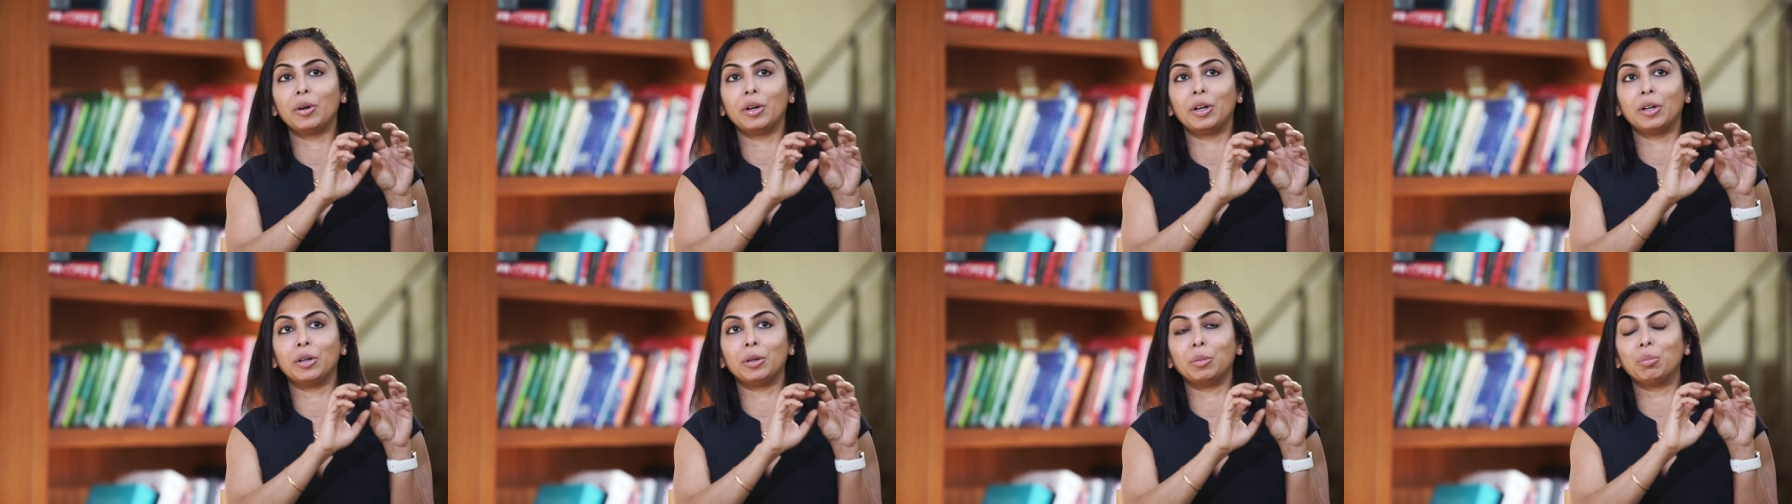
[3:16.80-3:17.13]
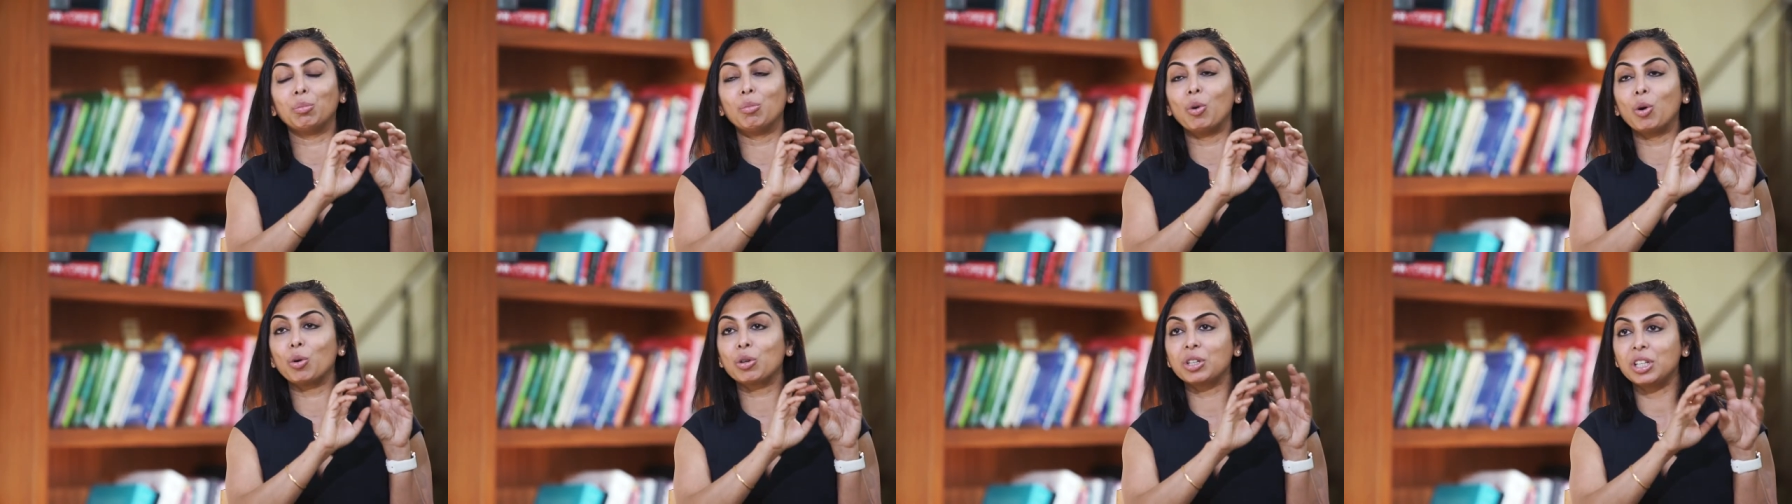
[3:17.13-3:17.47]
uh,
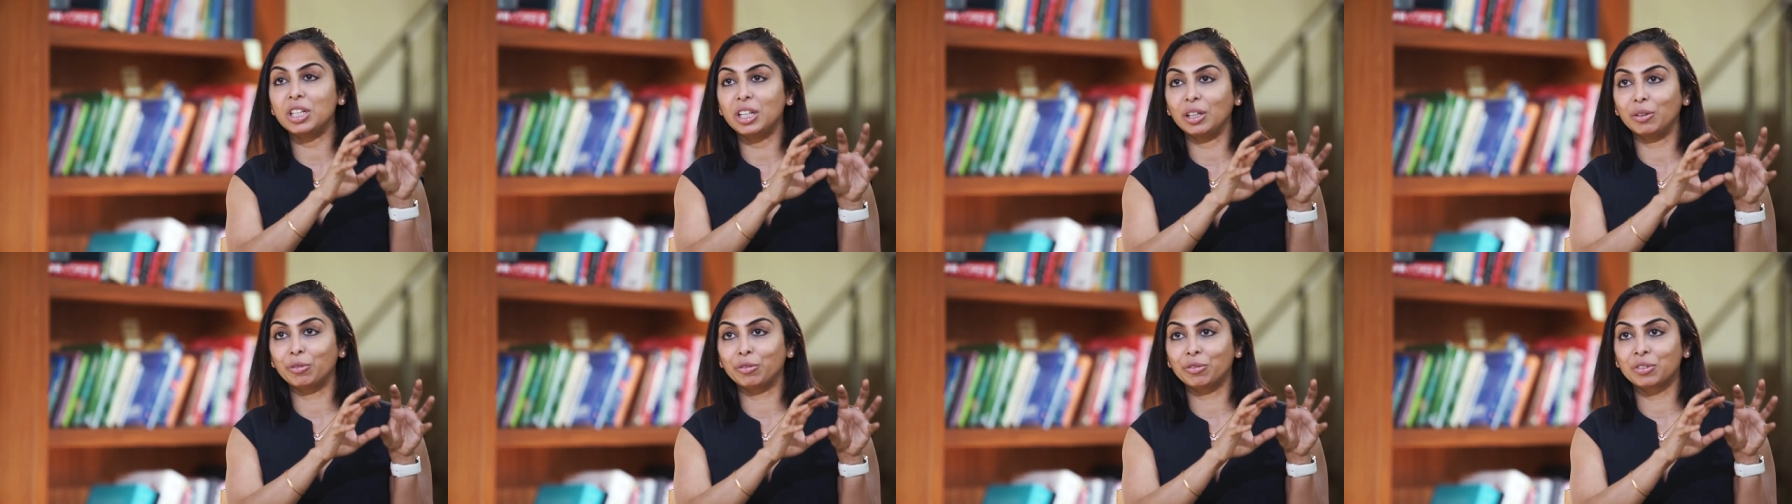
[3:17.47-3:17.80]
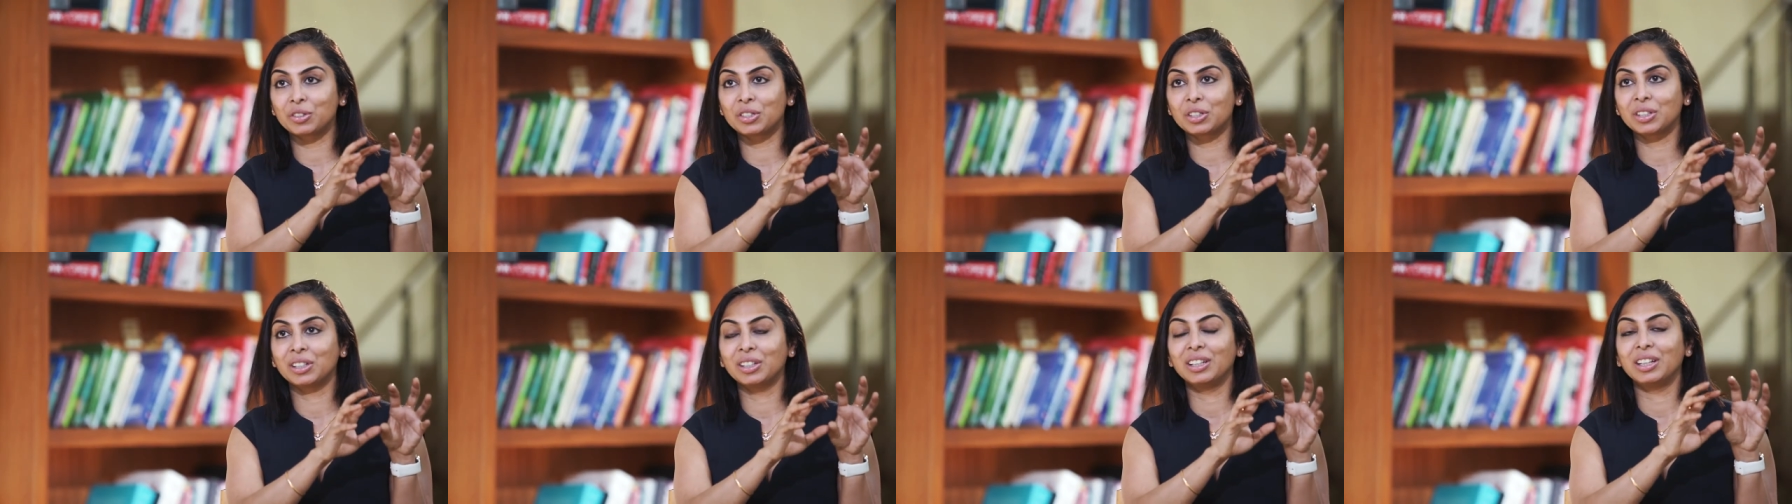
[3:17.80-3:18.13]

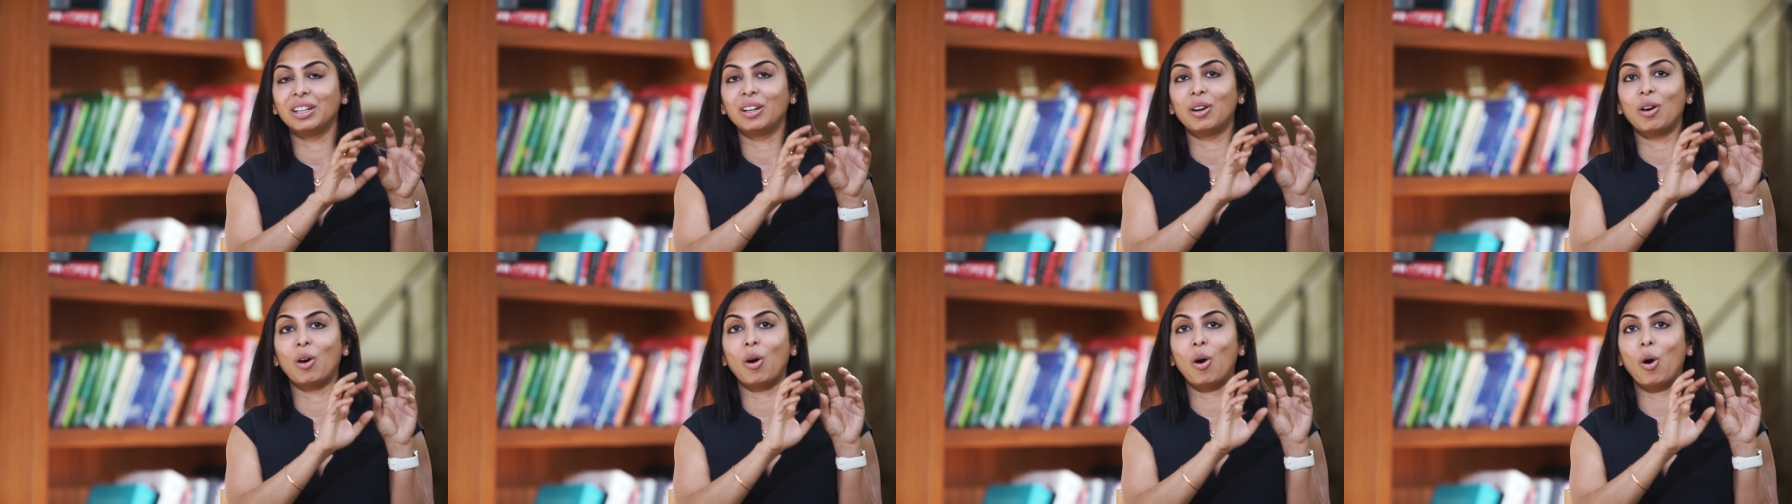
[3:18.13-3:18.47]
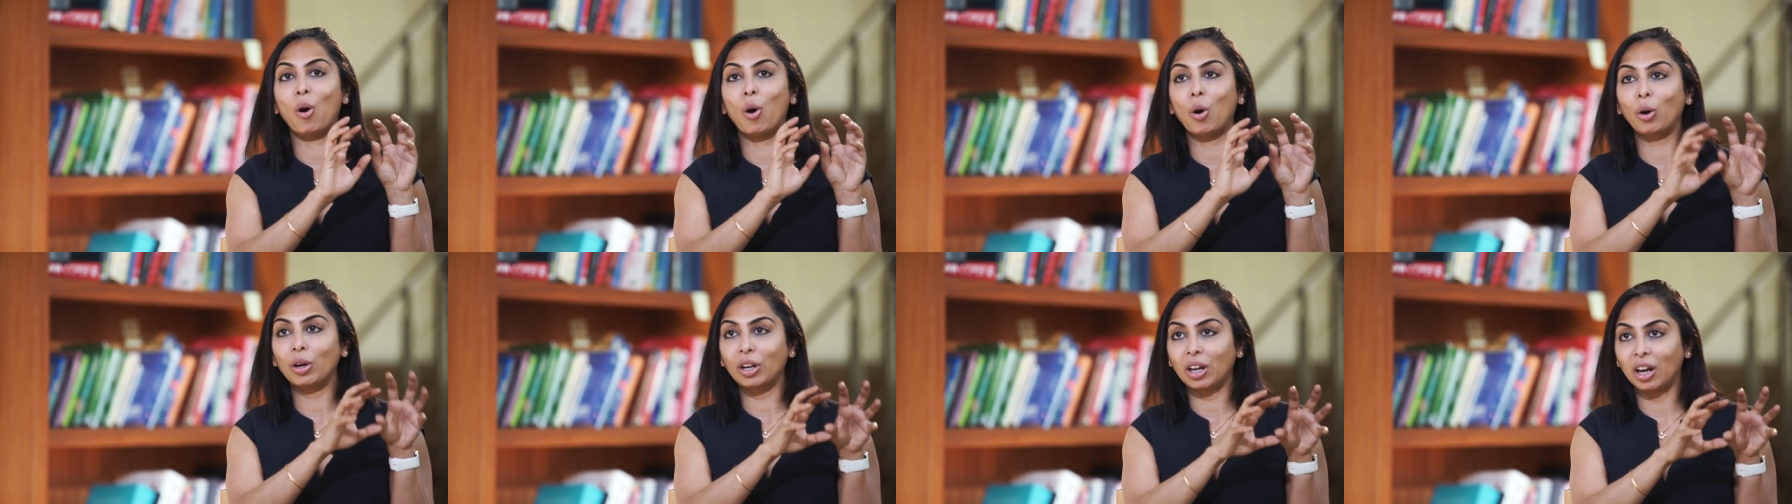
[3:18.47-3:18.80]
motifs
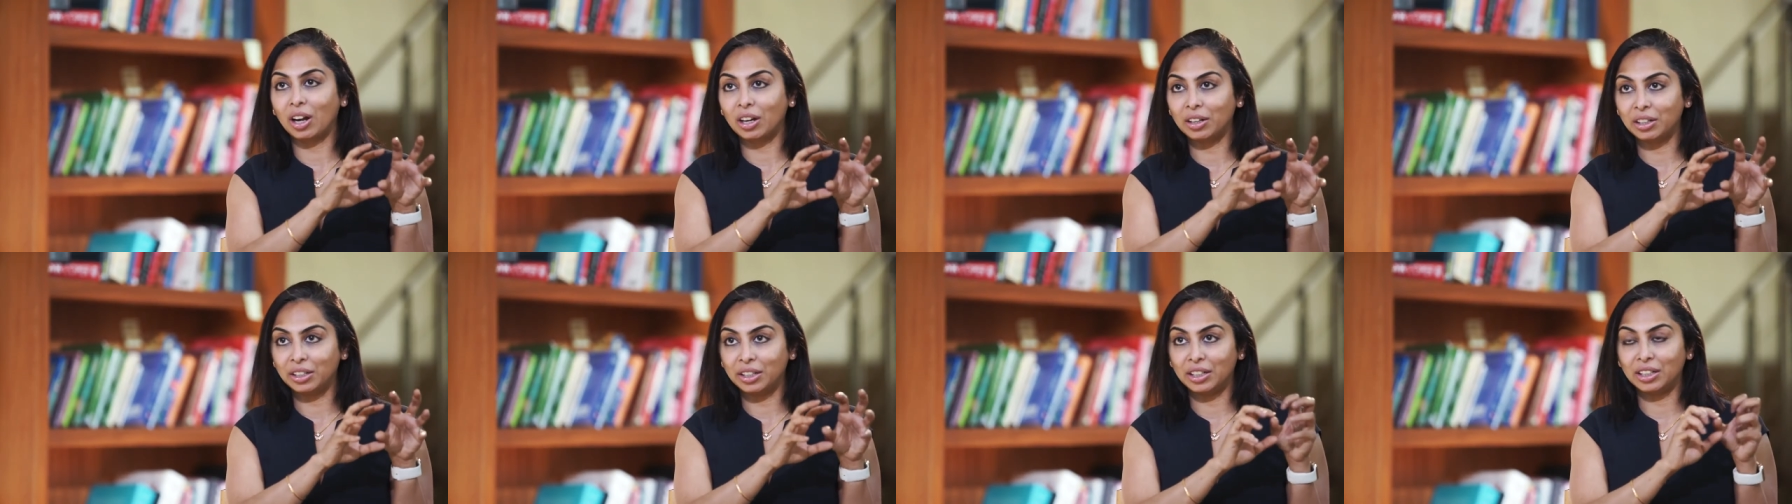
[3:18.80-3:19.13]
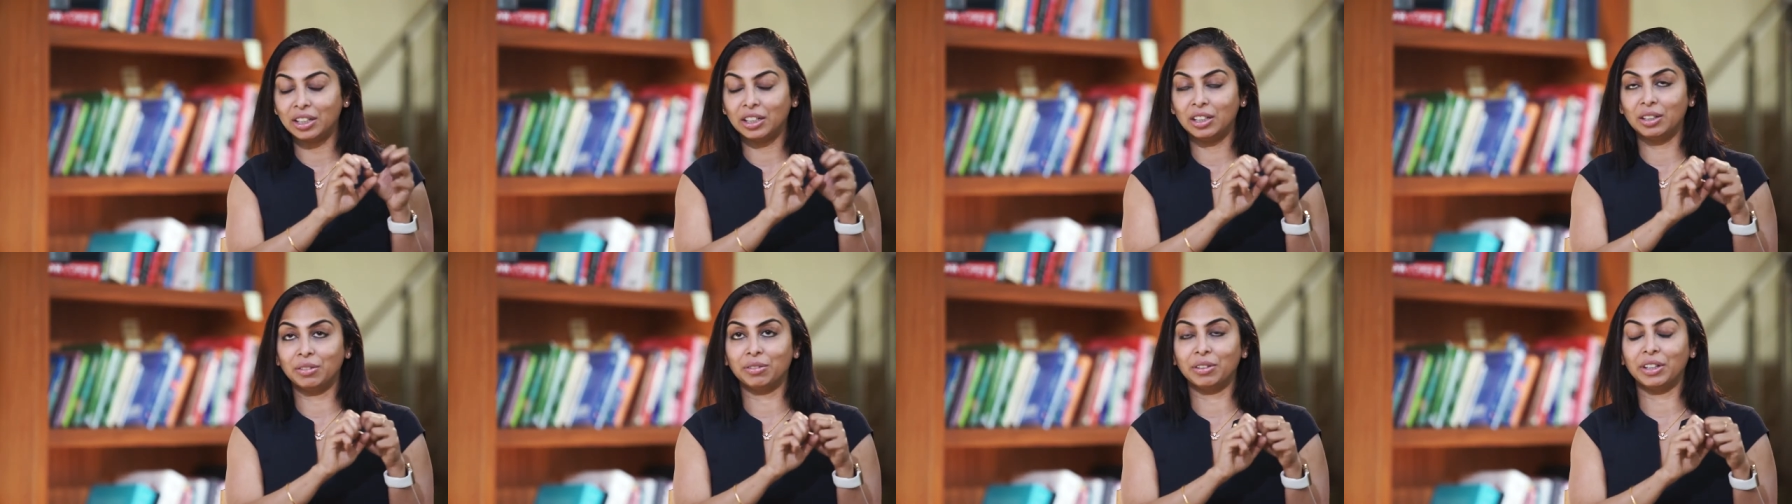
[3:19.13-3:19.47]
on our
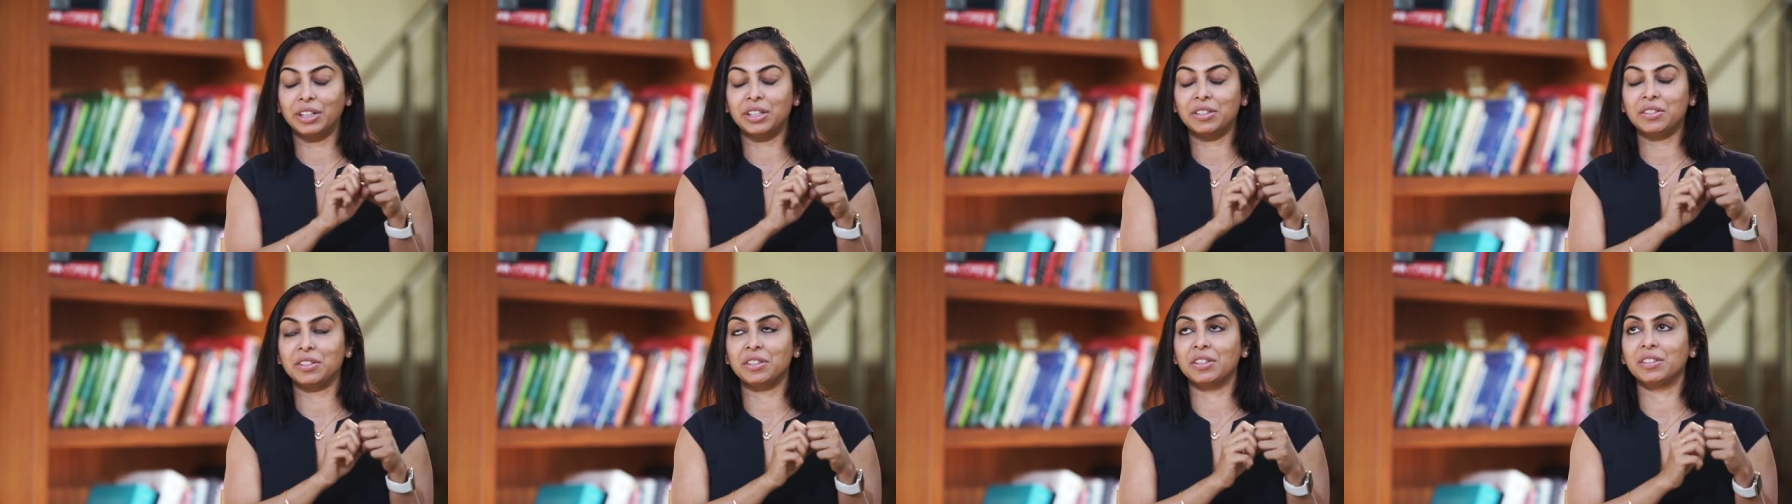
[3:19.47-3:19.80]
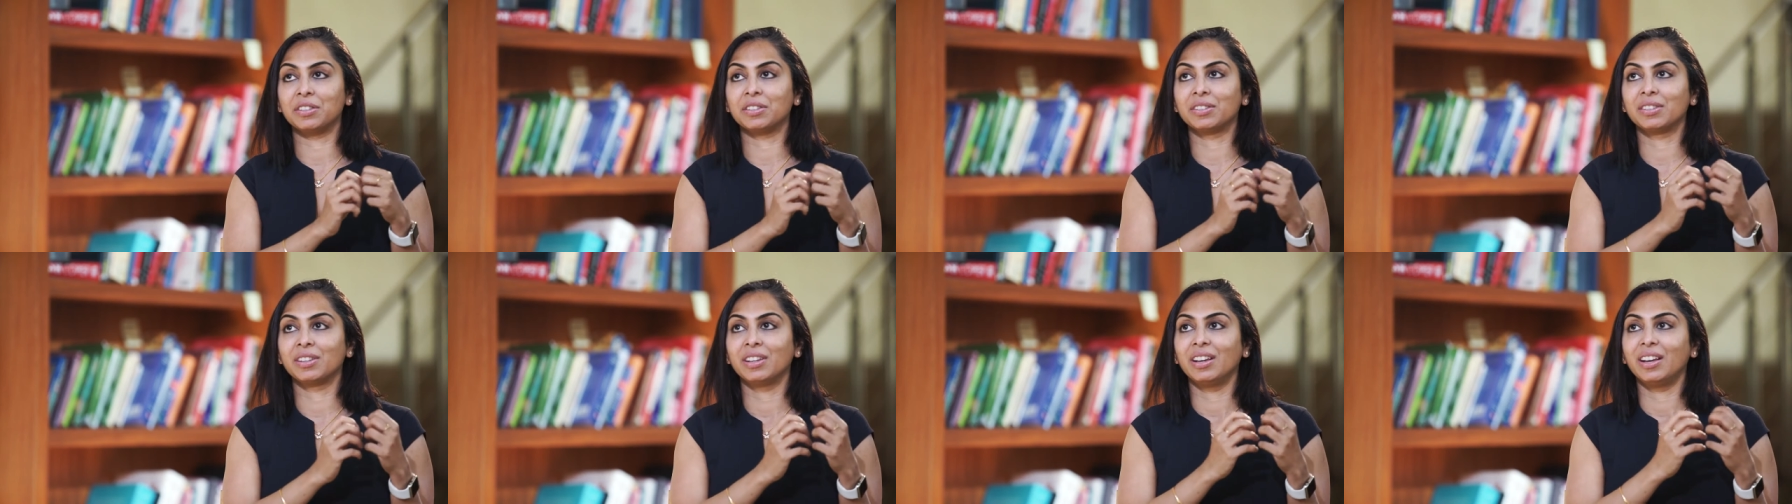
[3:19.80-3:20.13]
DNA
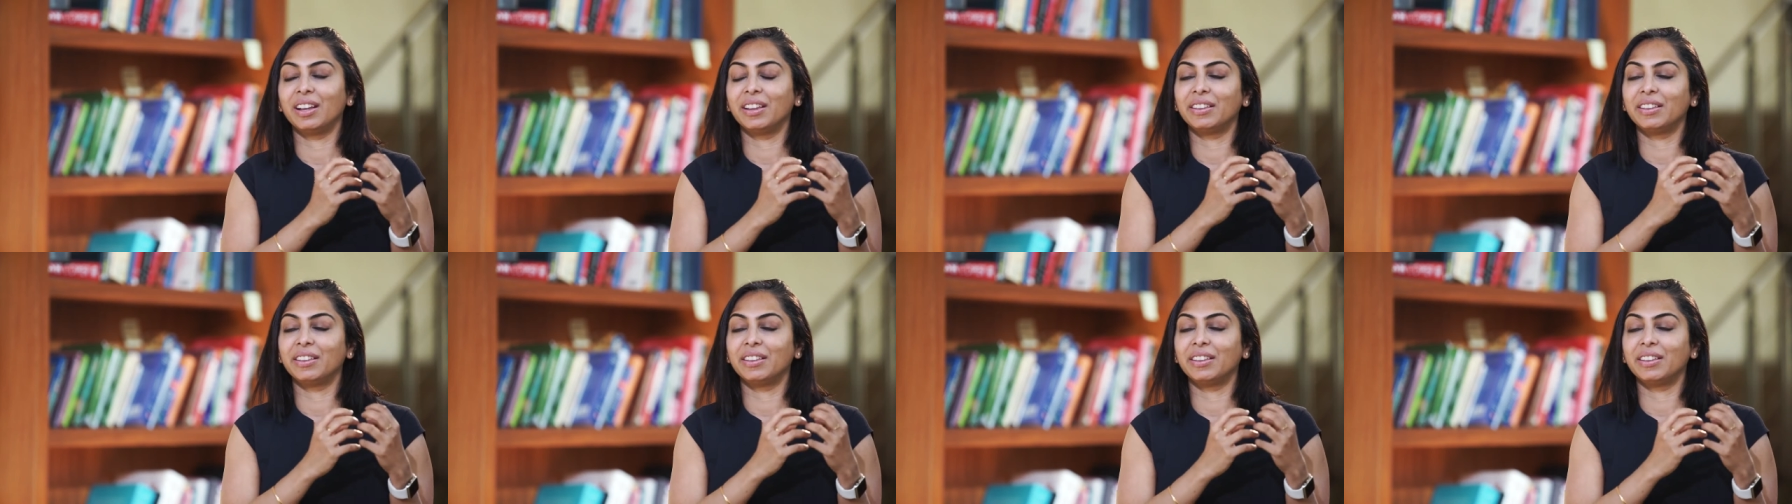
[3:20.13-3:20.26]
devices